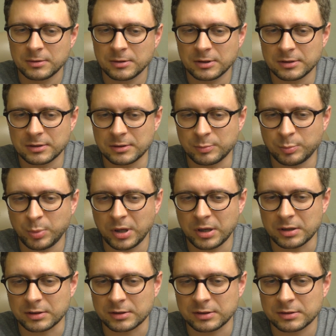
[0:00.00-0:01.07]
uh,
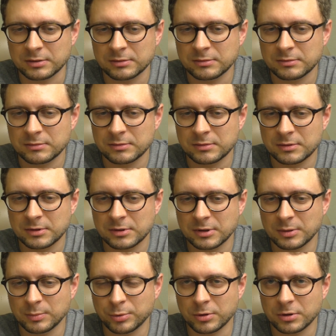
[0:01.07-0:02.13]
part
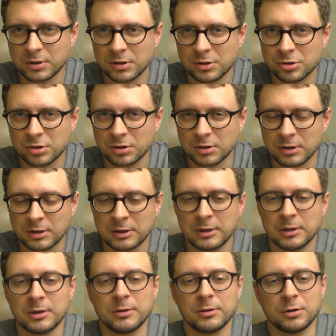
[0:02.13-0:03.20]
in production.
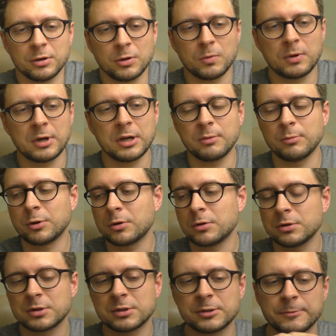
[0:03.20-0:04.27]
You know why?
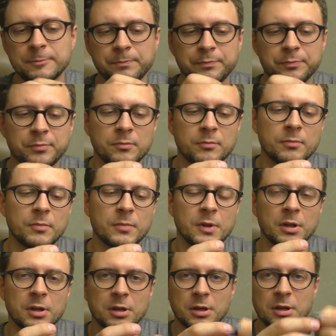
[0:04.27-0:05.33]
Because
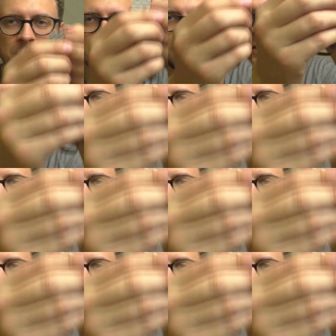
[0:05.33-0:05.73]
it